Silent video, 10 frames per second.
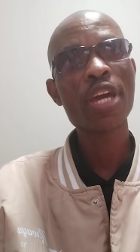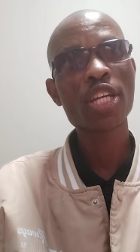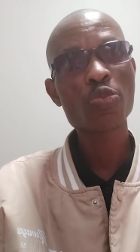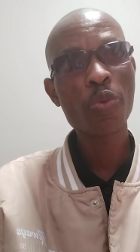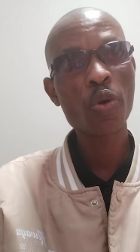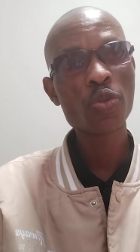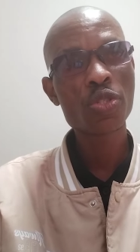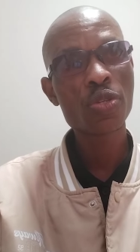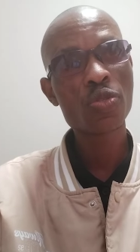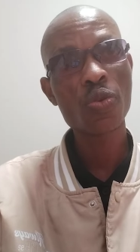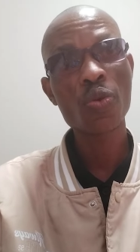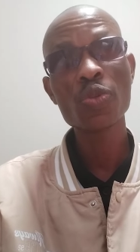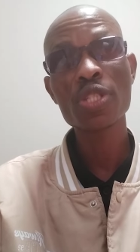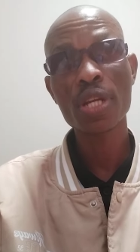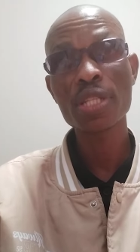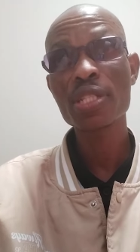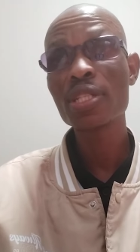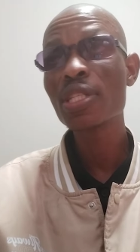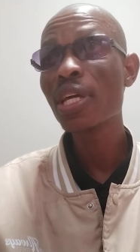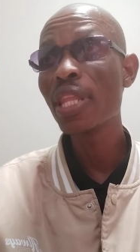exposed to those
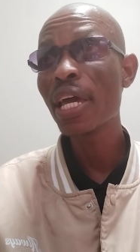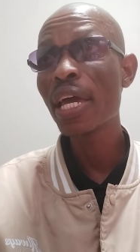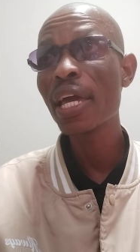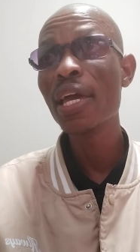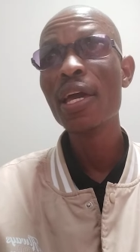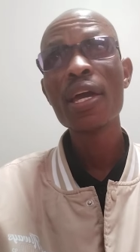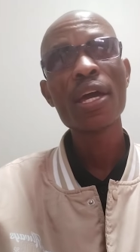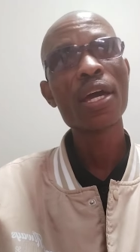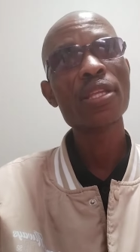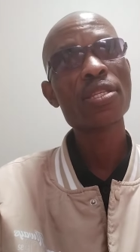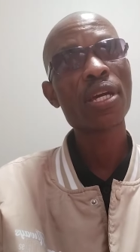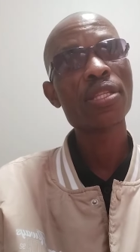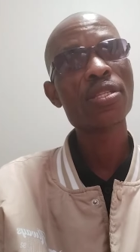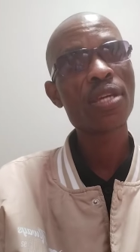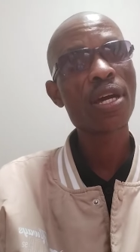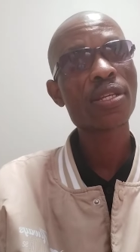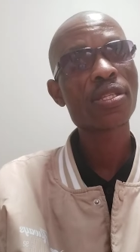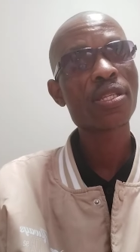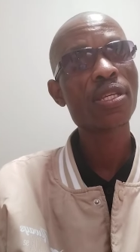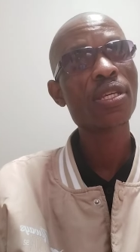risks there at
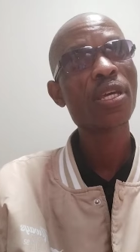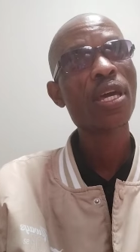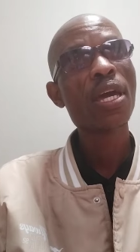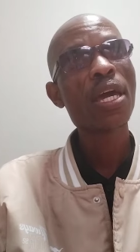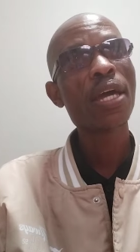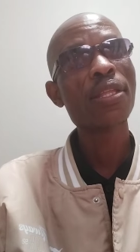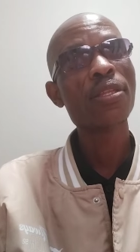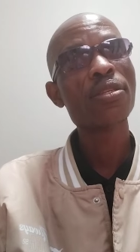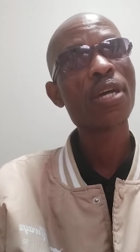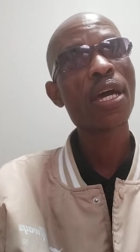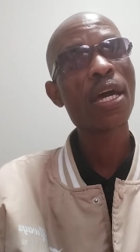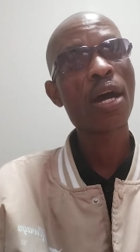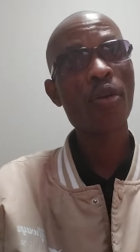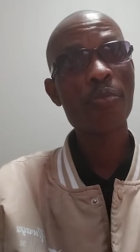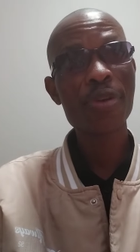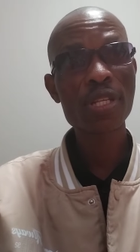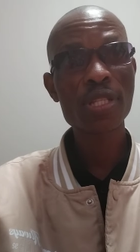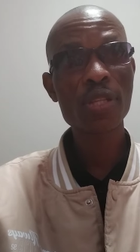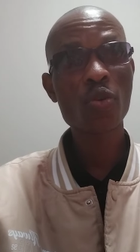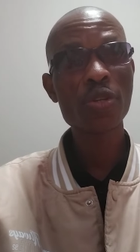DRC, and our
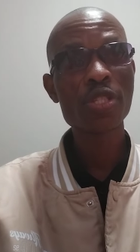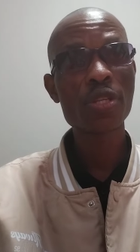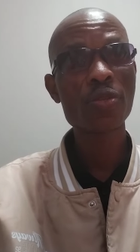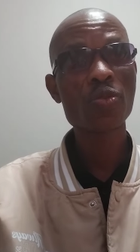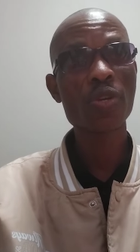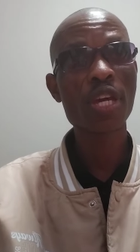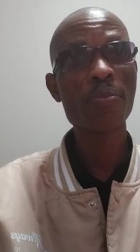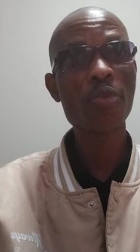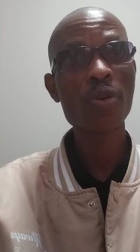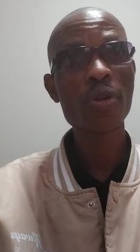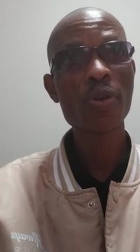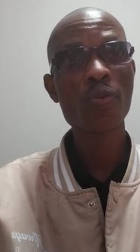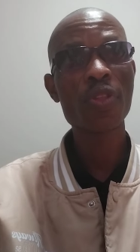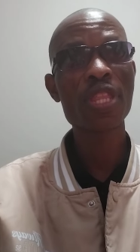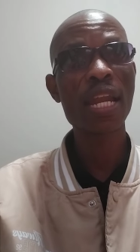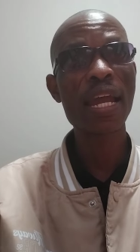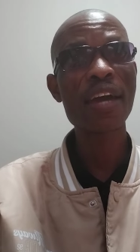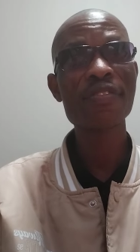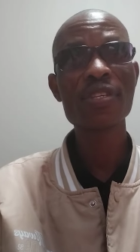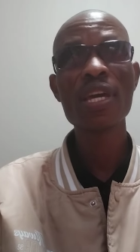president continued to gamble with their
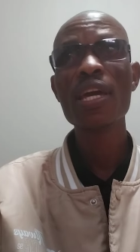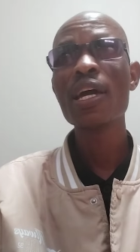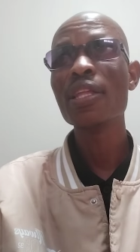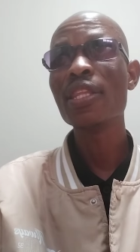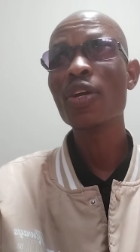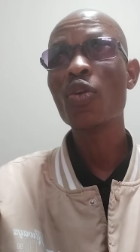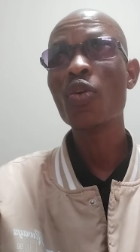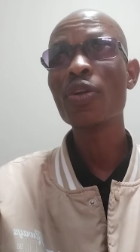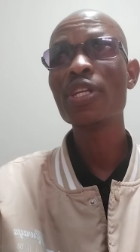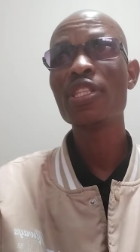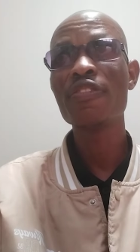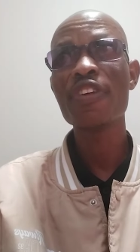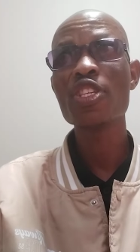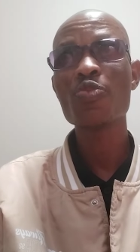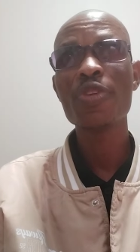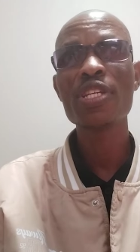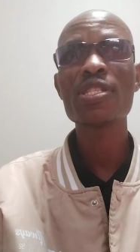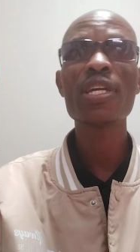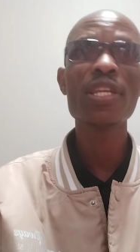lives, and they call the defense minister,